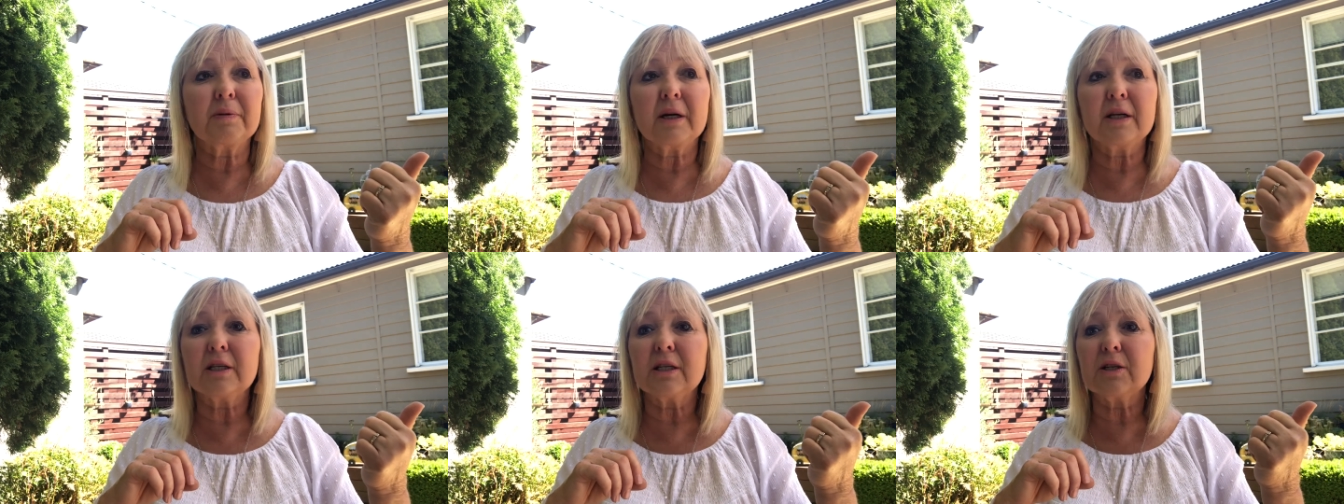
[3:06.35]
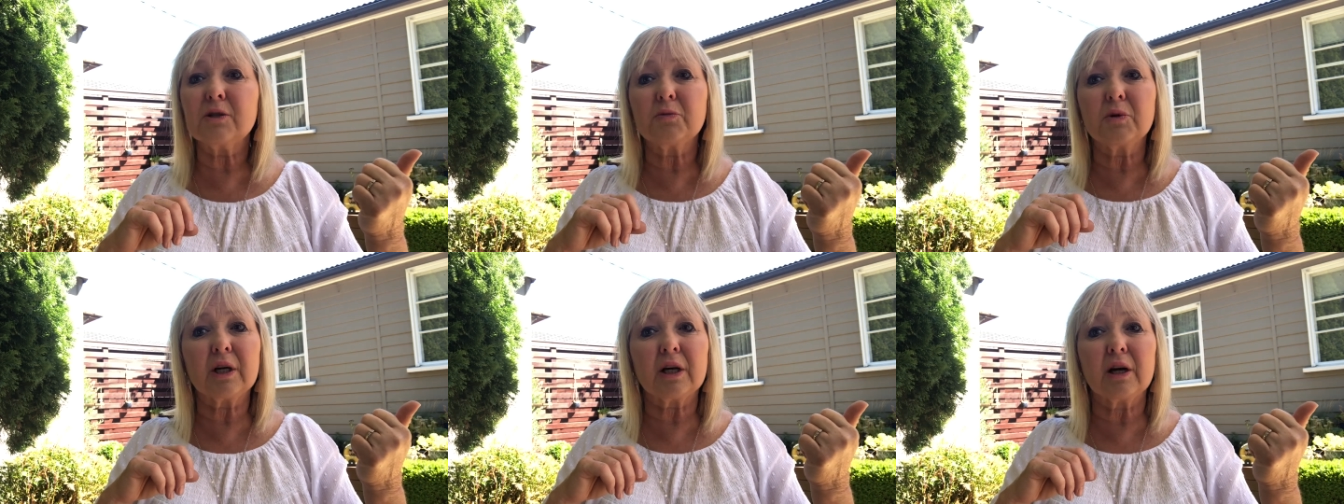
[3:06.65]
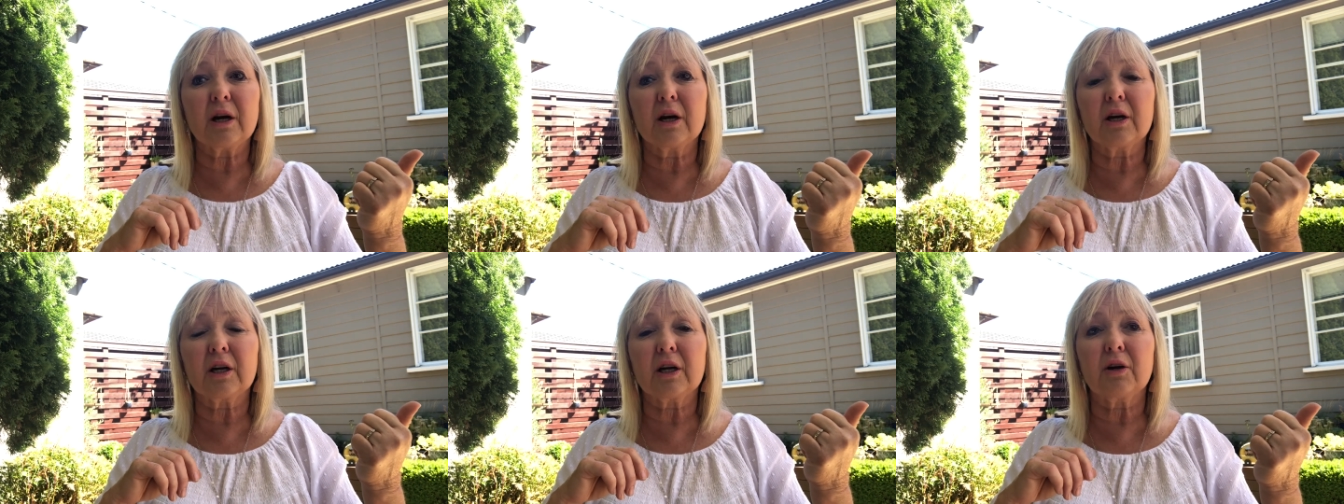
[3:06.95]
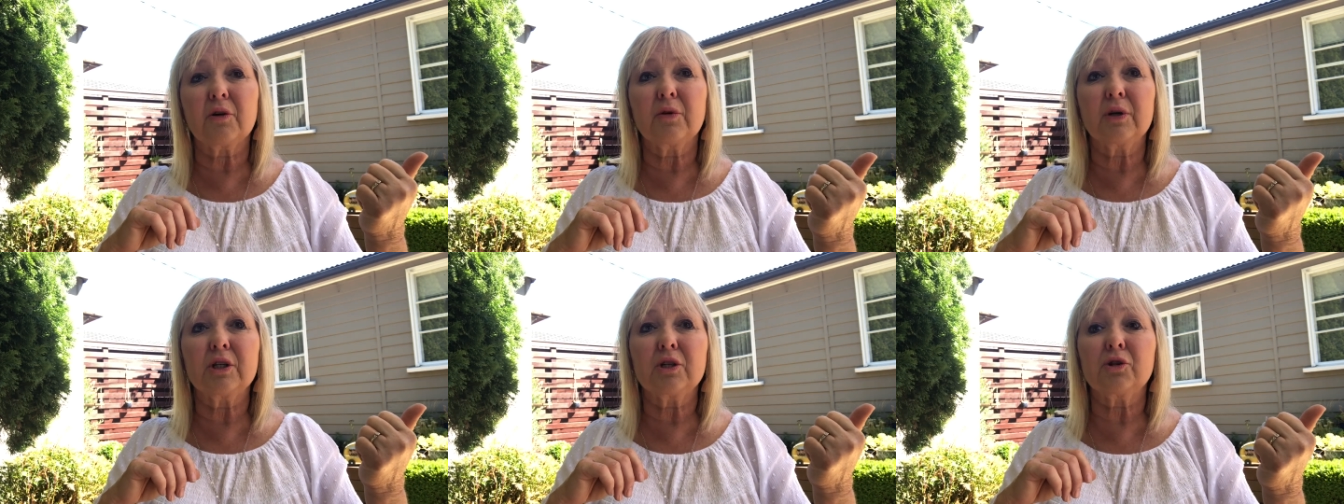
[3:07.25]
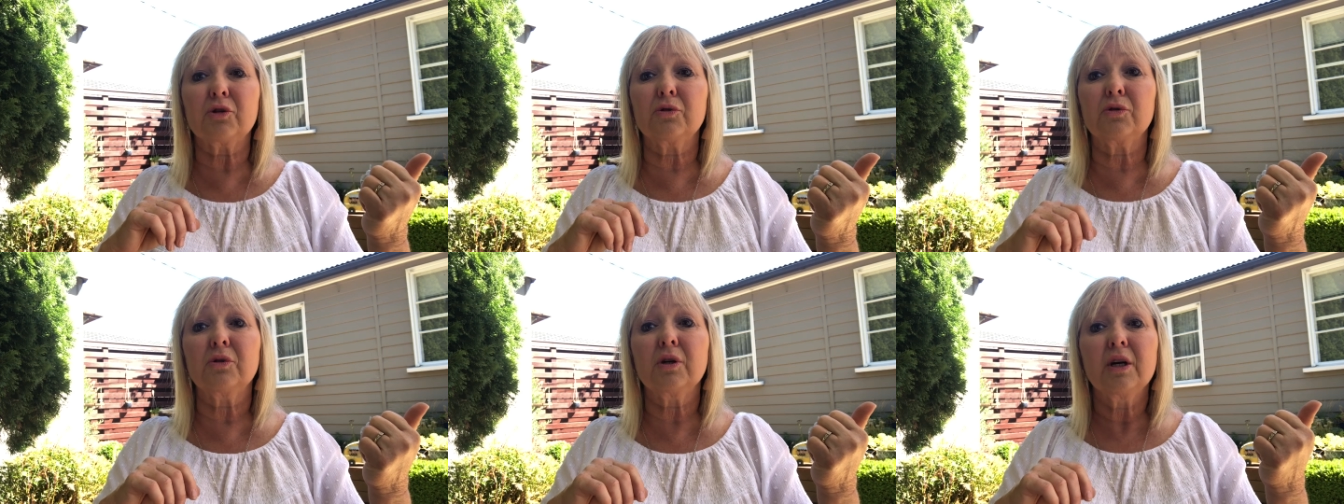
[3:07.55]
places we can't go
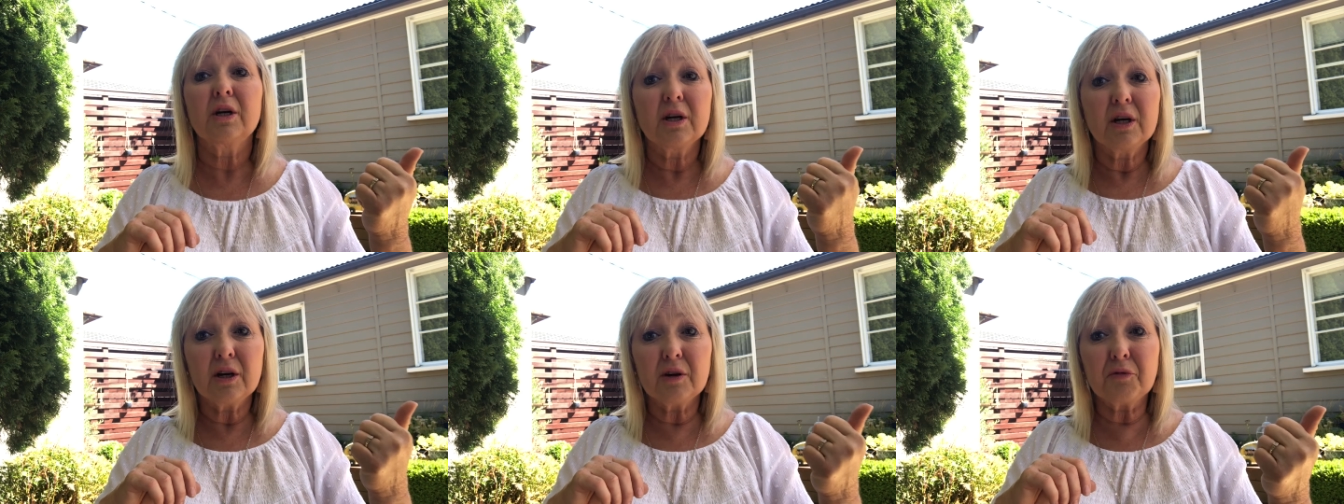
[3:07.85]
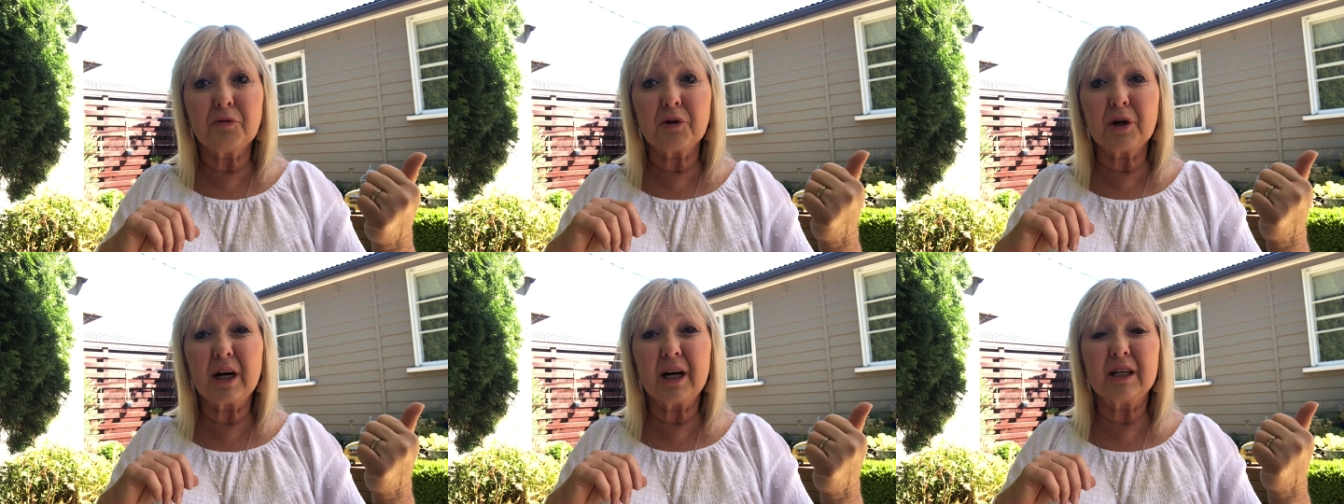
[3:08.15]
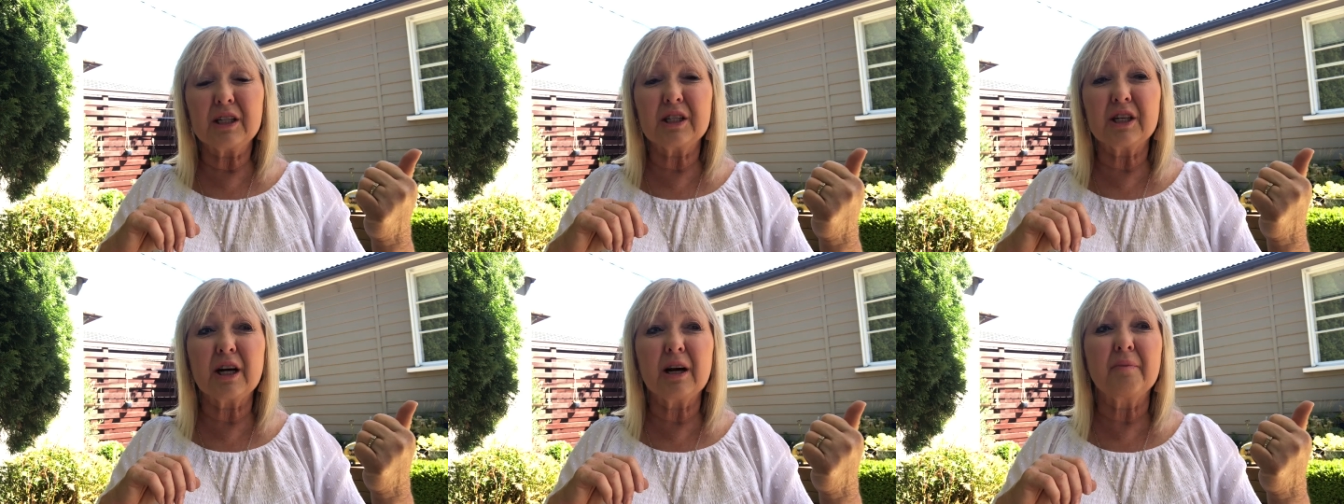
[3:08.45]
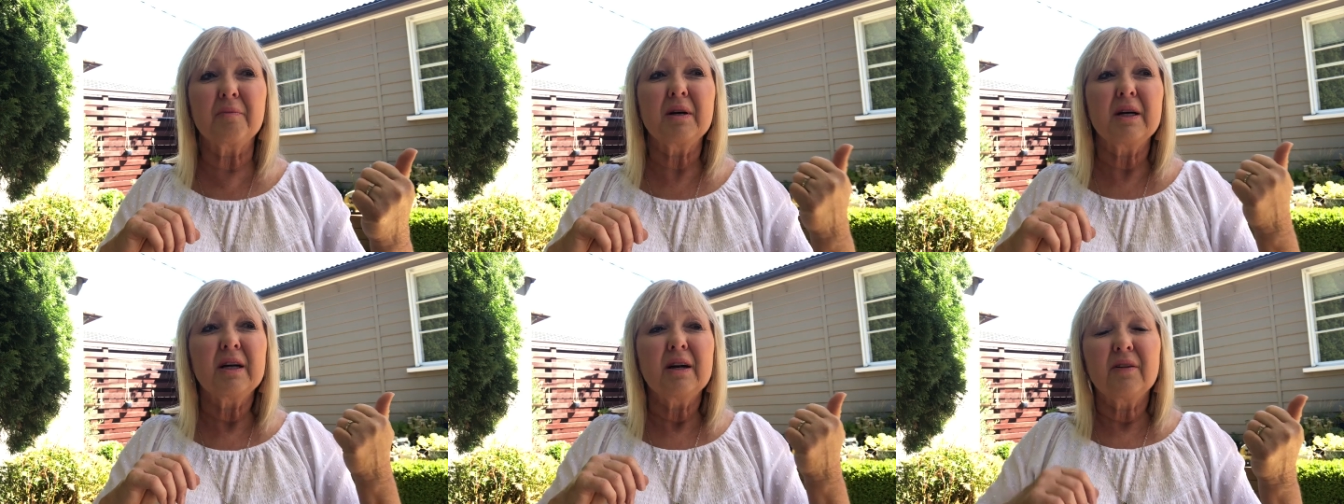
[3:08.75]
into if we're unjabbed.